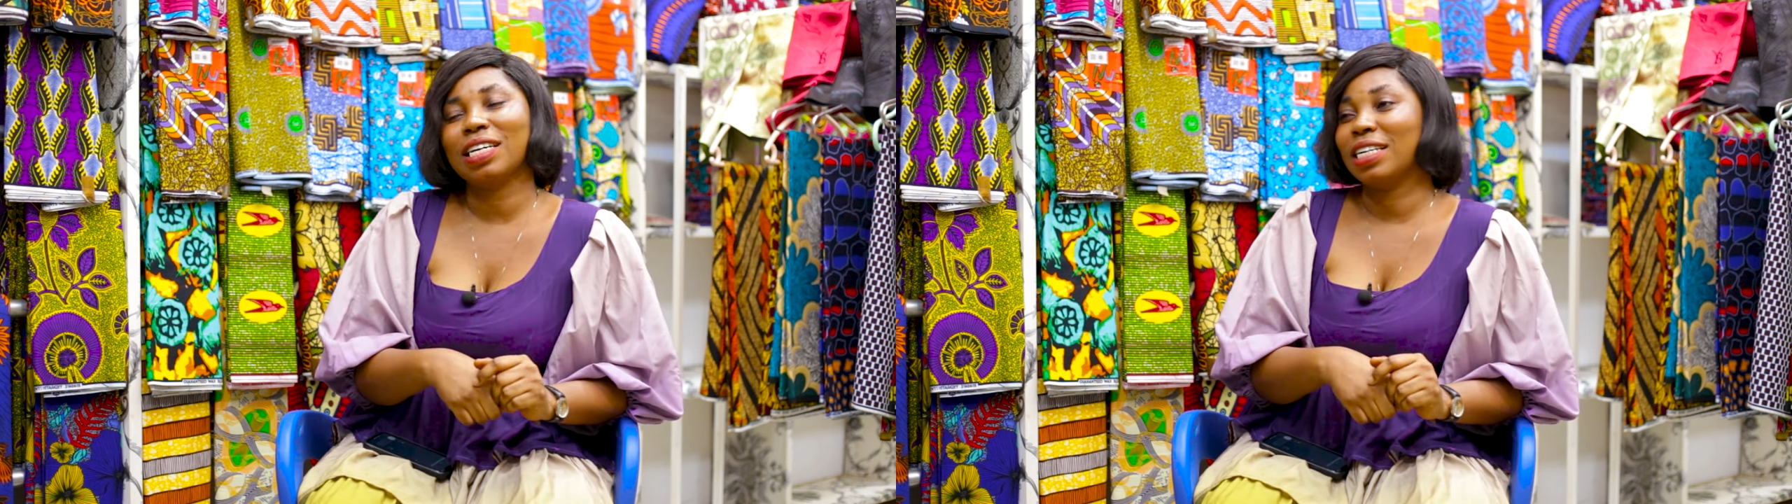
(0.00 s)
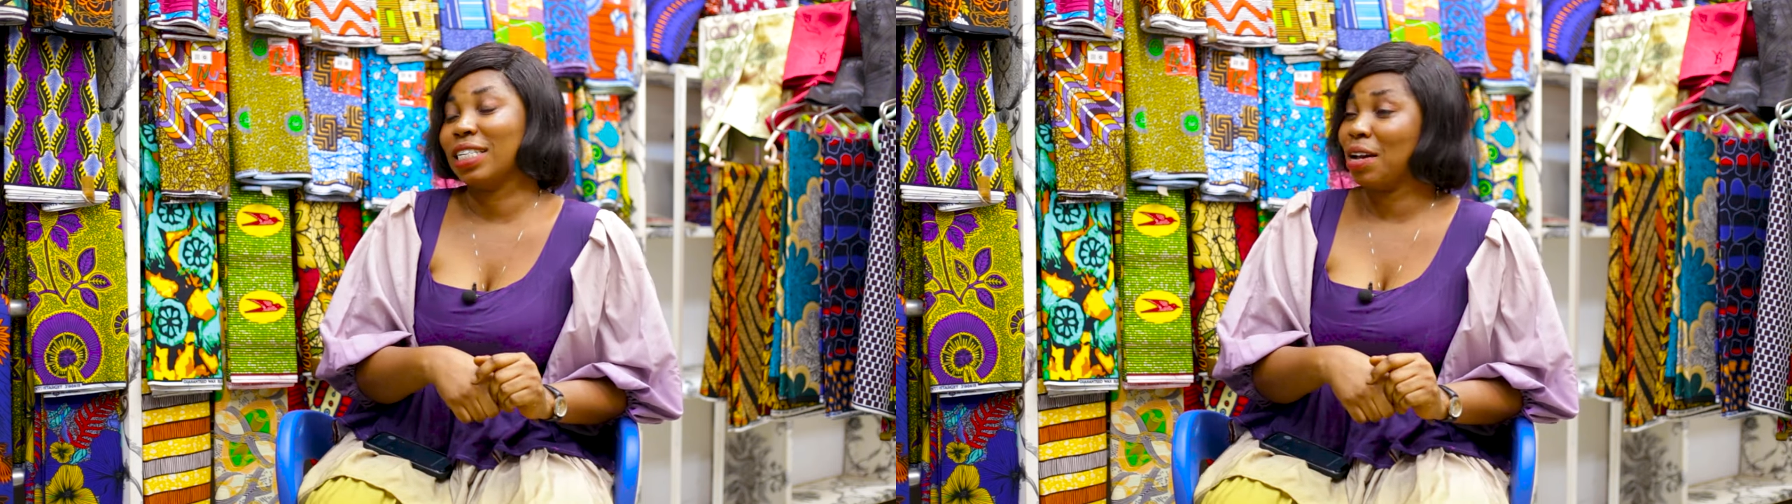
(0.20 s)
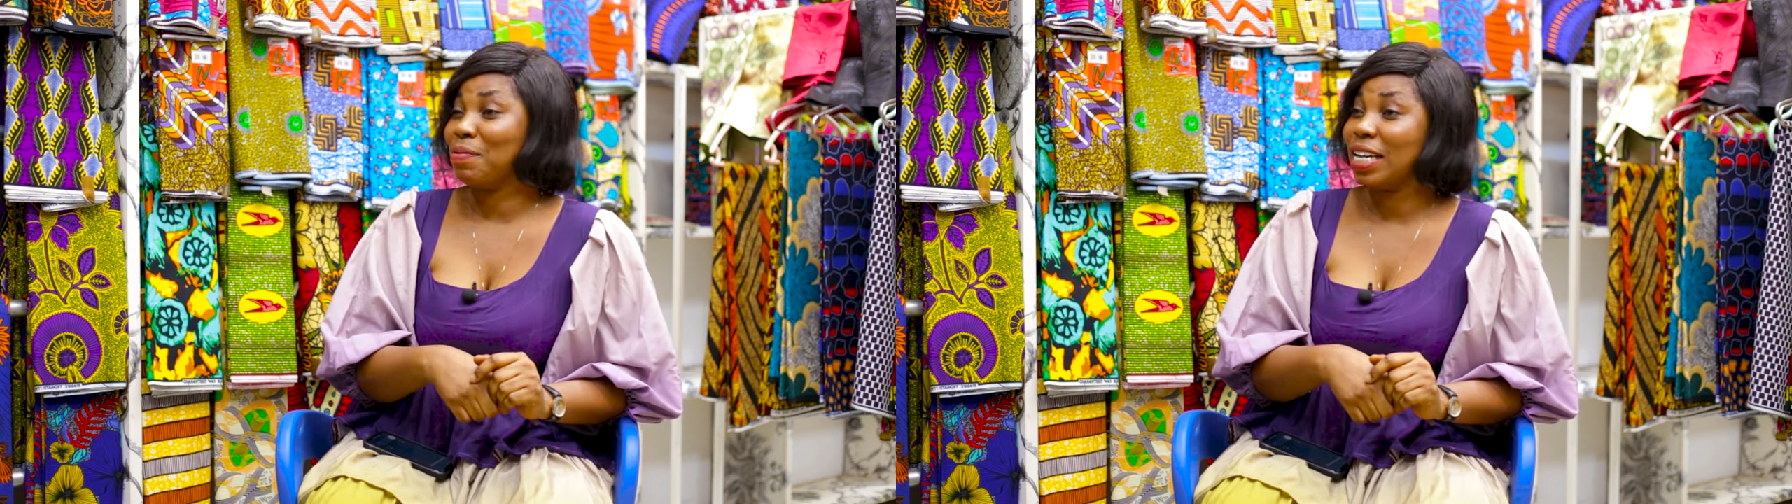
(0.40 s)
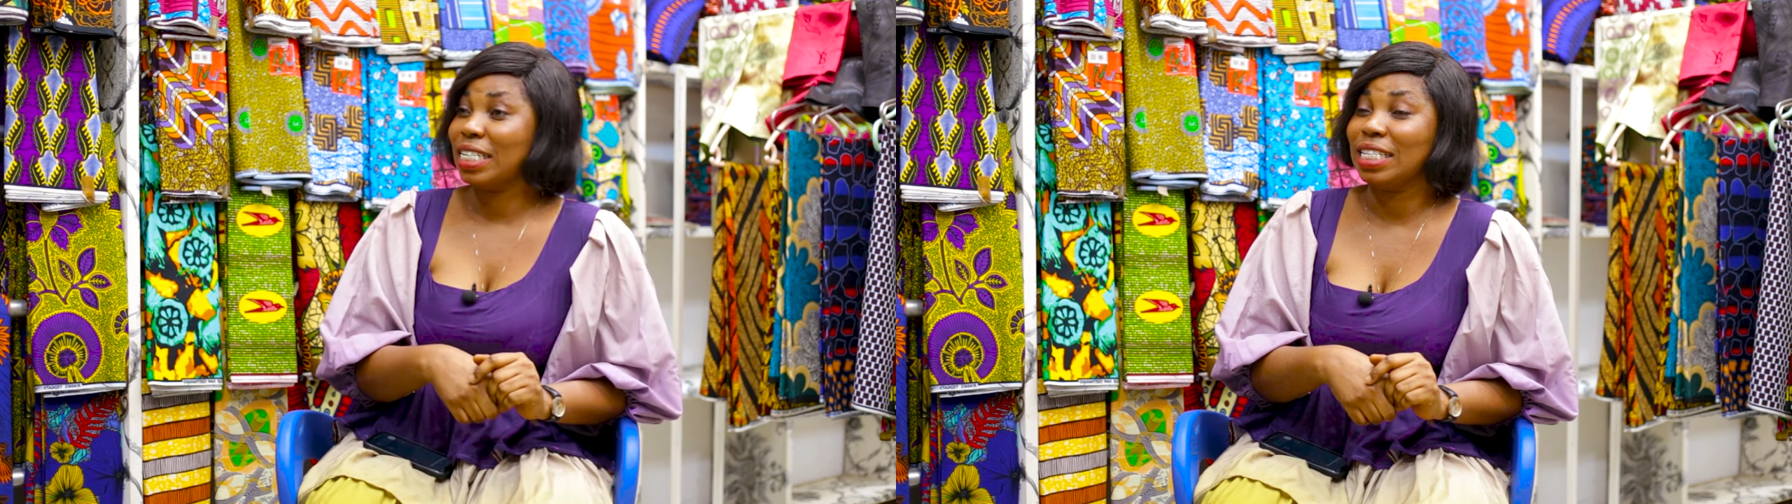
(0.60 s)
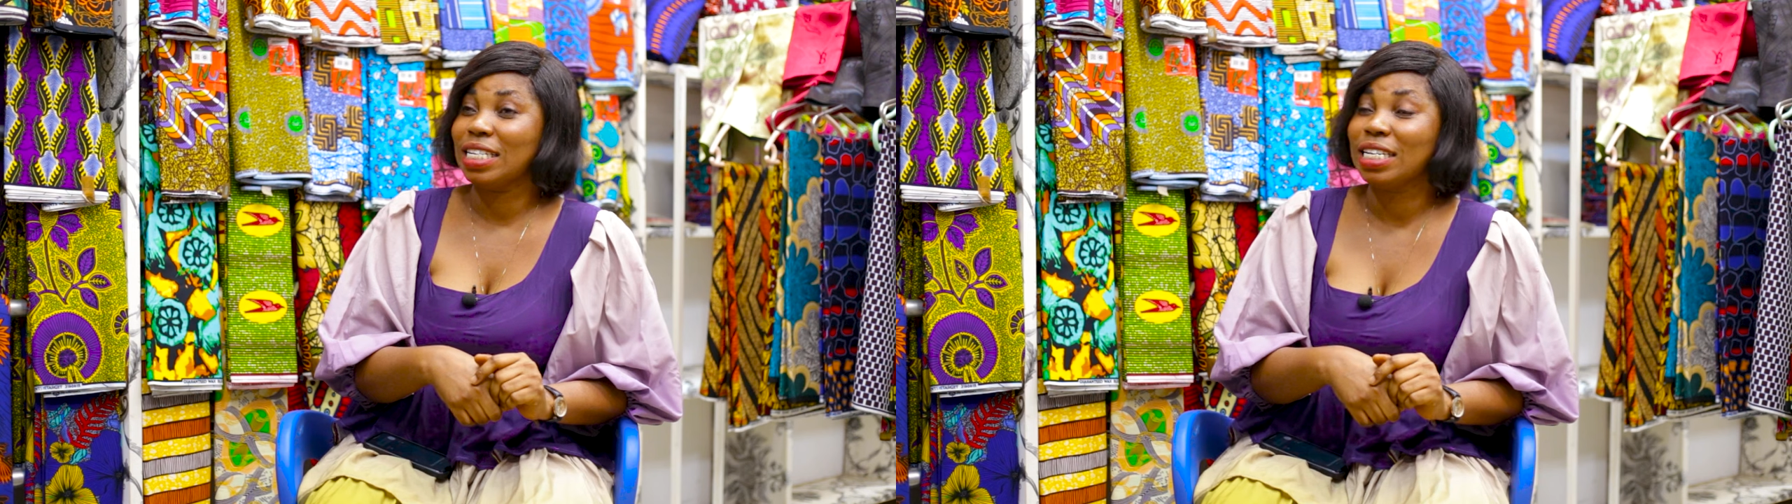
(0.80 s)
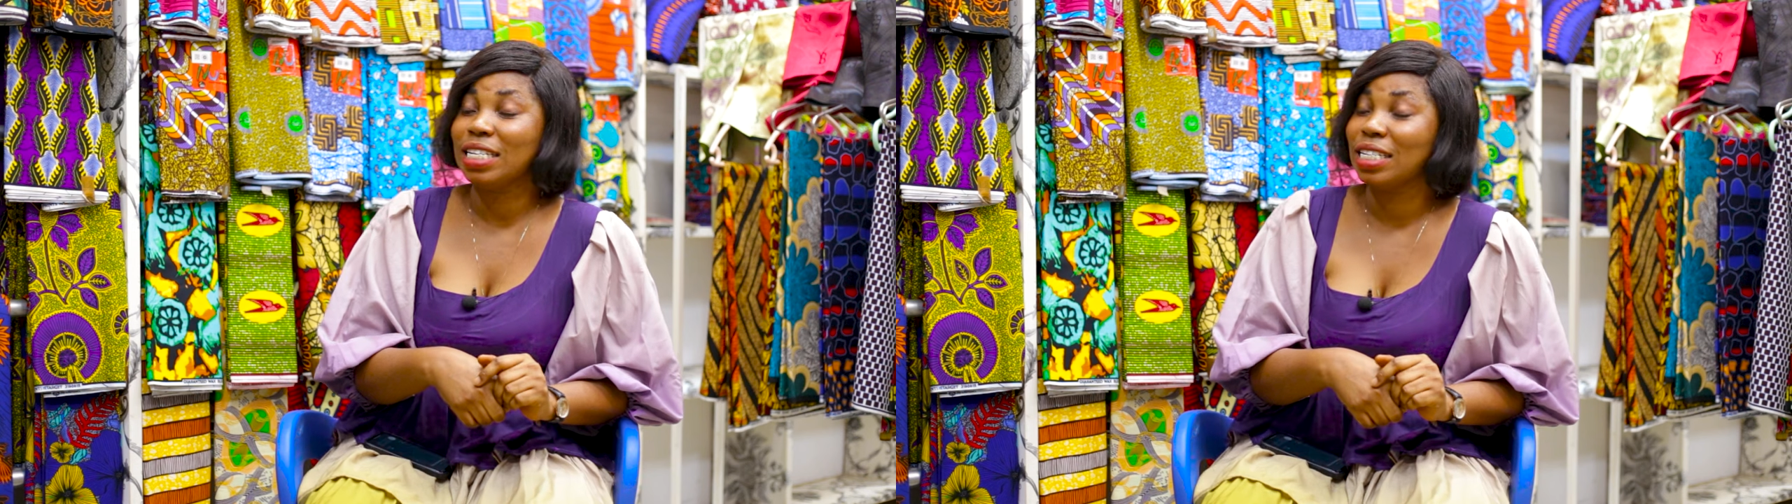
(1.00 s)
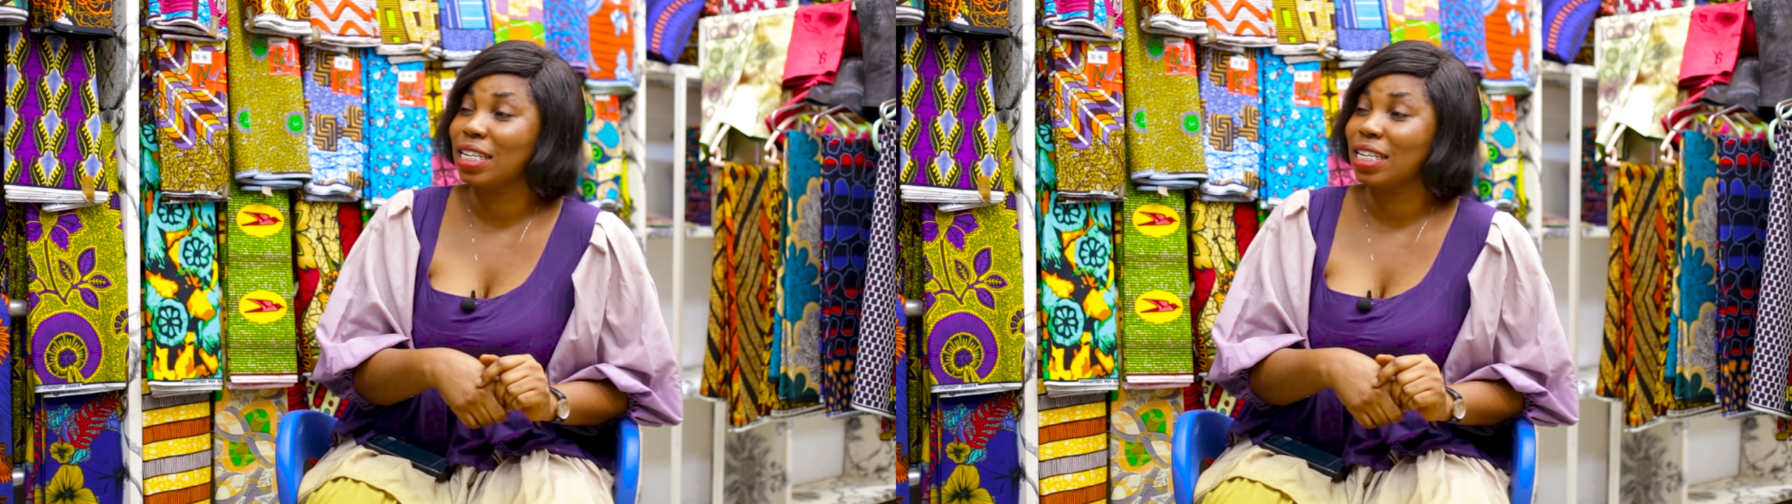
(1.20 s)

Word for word: Anytime I see